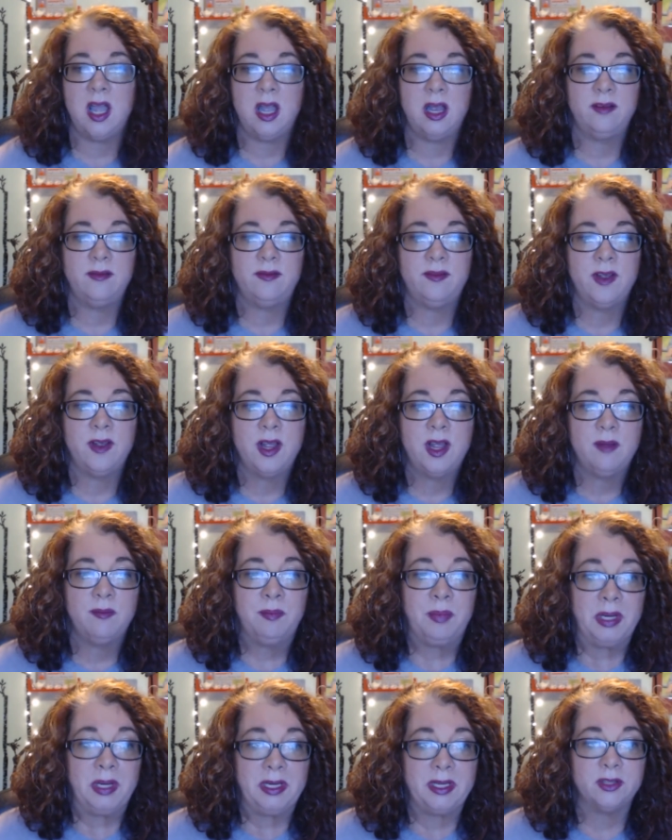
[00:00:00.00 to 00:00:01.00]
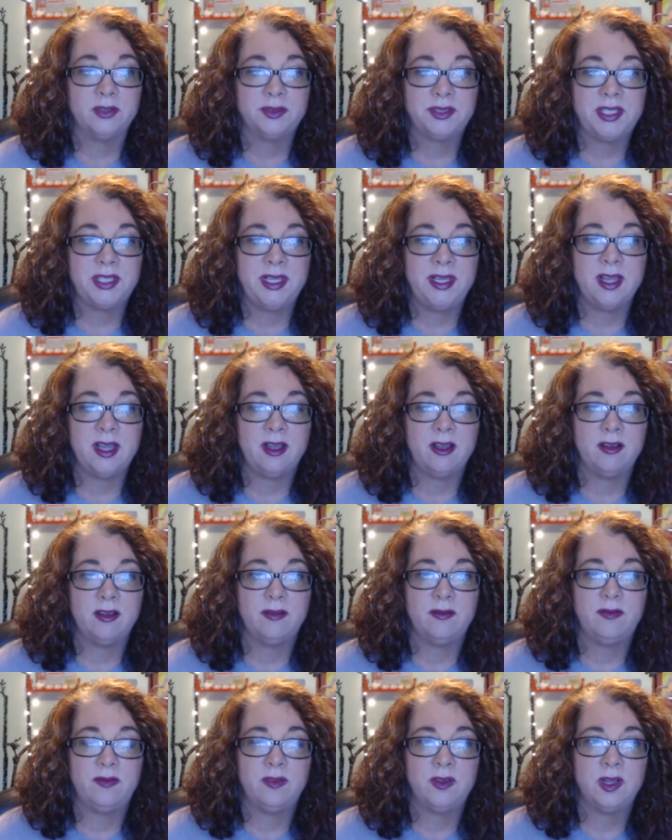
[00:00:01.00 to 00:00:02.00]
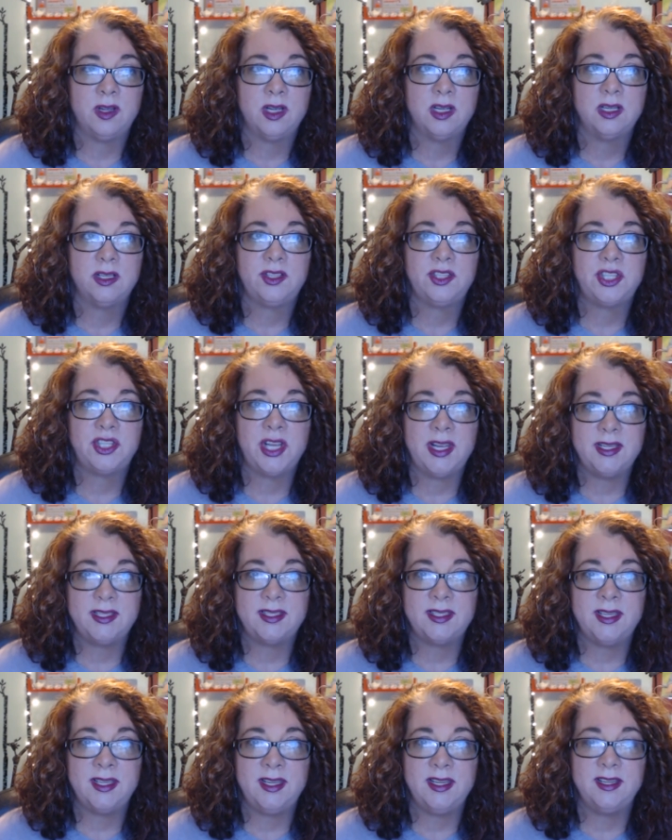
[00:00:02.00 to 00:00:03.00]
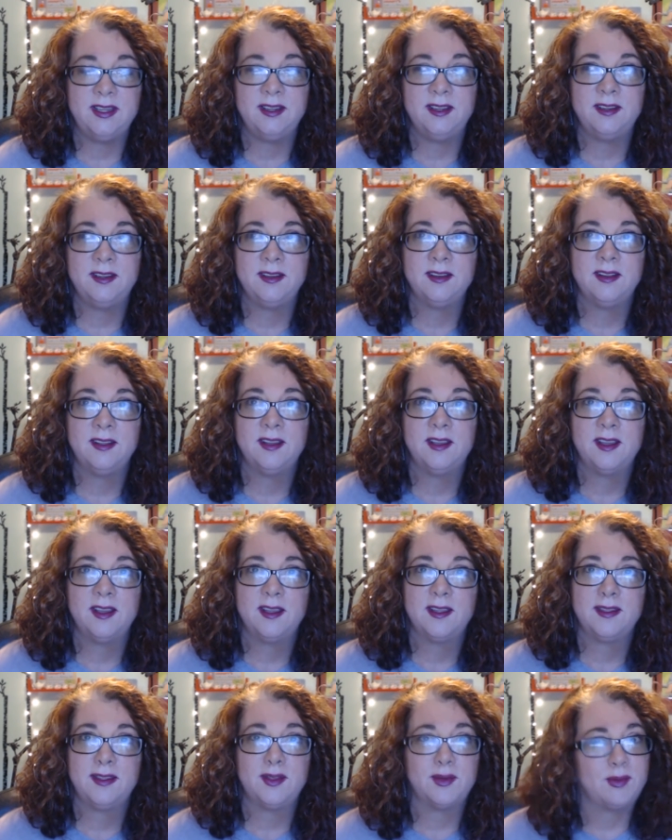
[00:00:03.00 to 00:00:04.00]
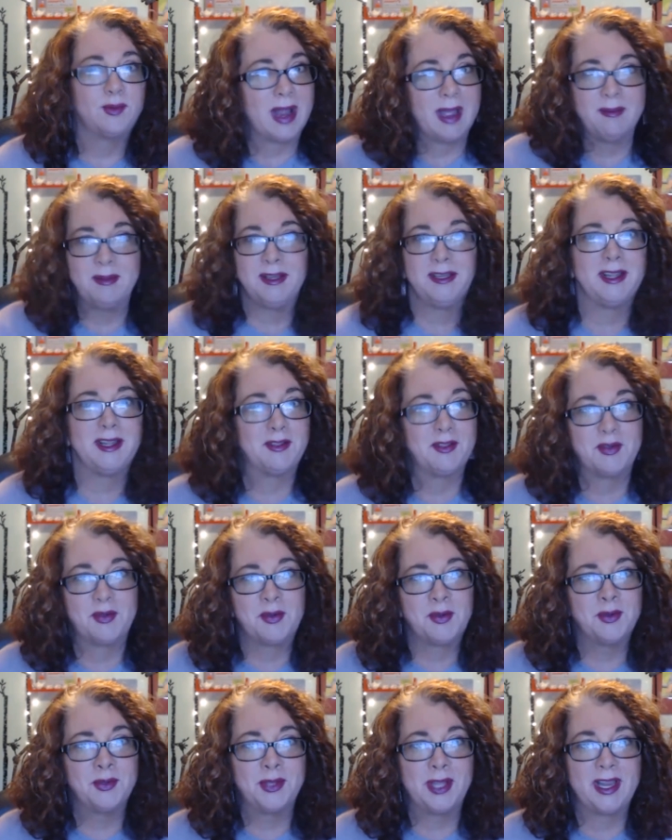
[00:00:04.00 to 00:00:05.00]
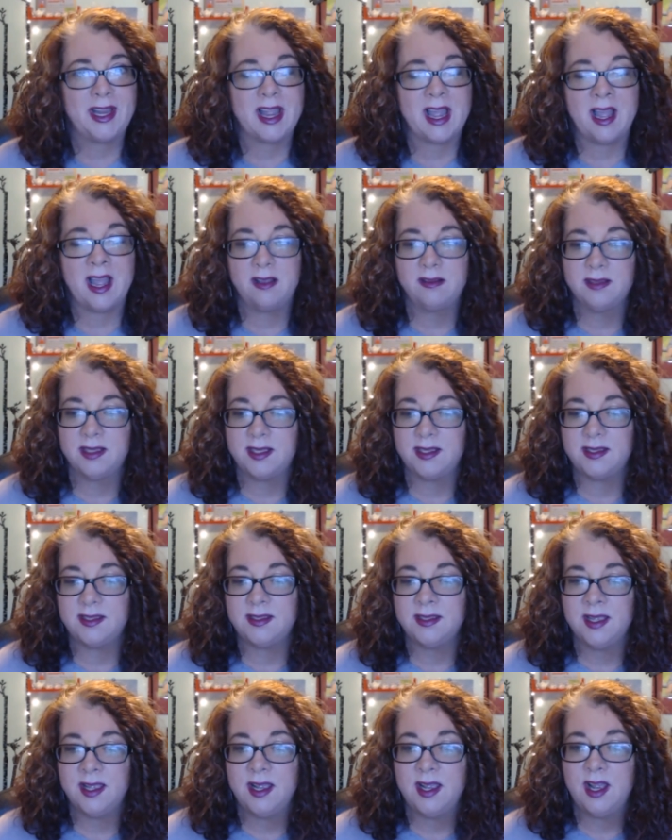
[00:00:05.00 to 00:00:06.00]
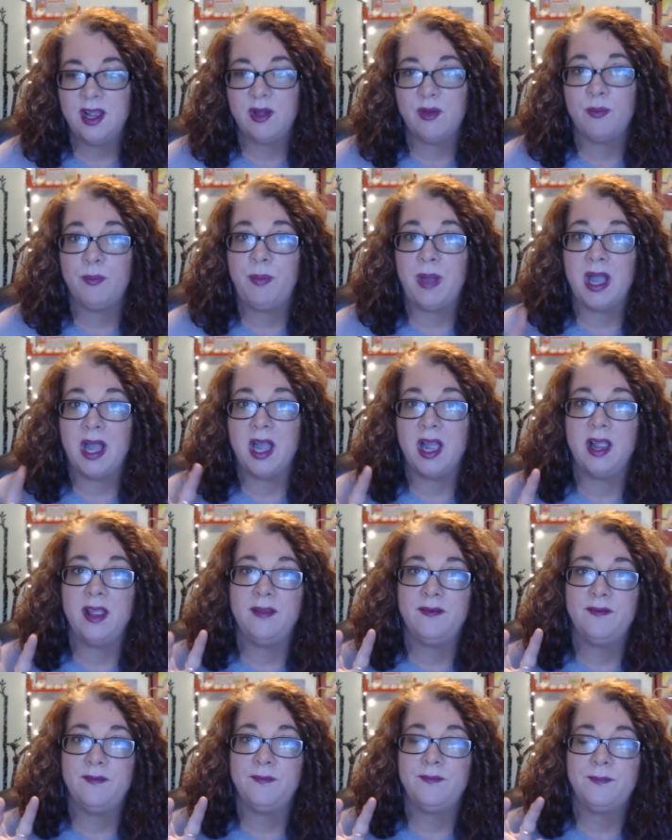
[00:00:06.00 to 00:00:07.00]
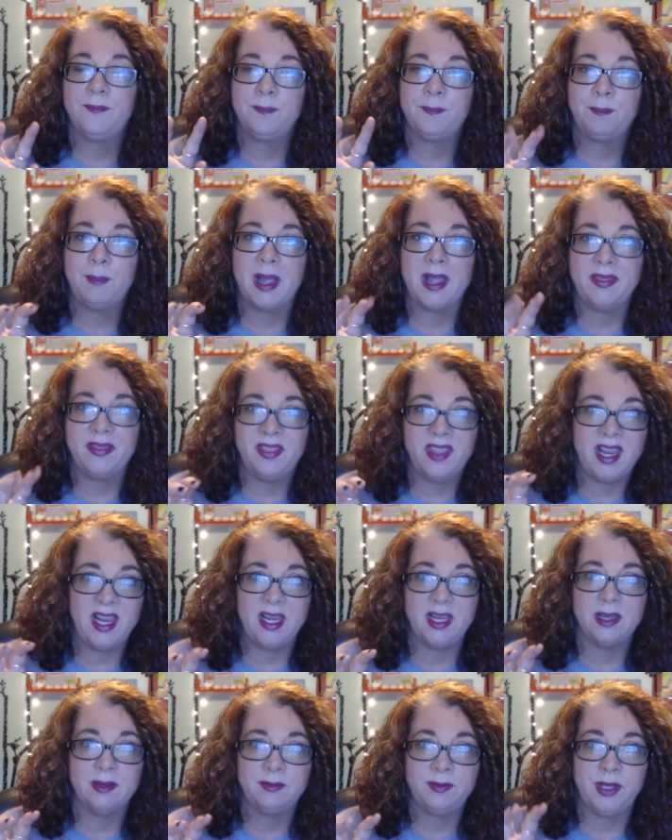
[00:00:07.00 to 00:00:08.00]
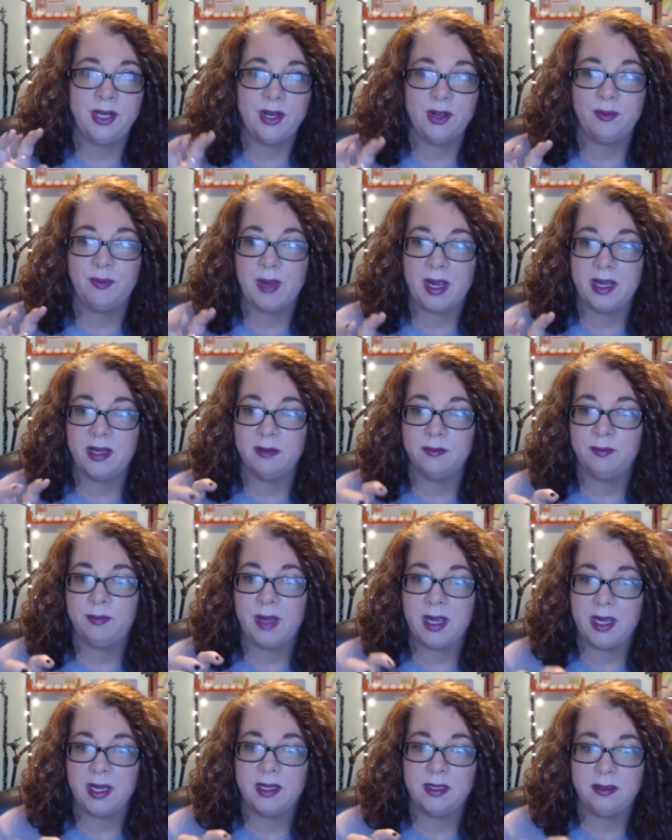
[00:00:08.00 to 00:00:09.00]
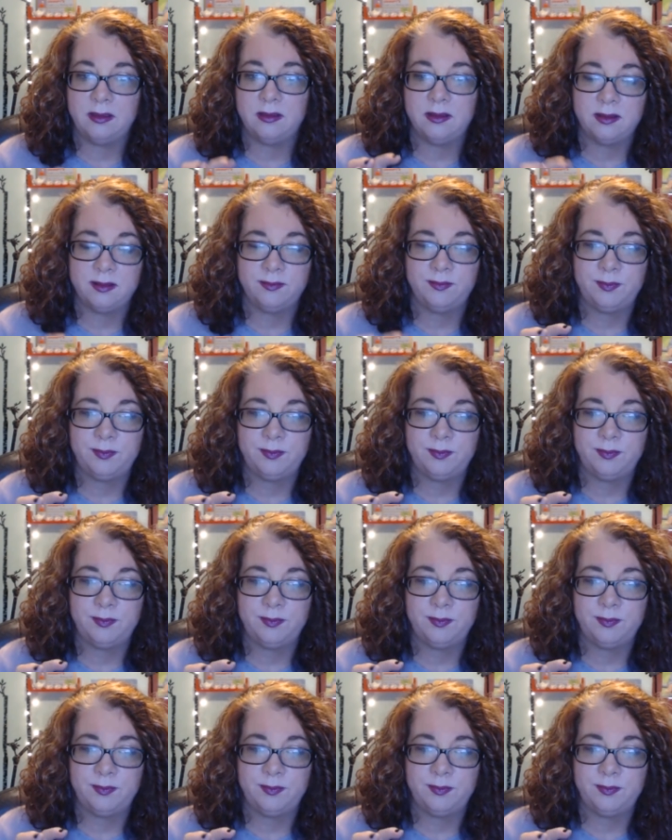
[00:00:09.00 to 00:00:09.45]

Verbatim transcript: I've been guilty of chasing the rabbit down the hole like Alice by by thing, you know, by by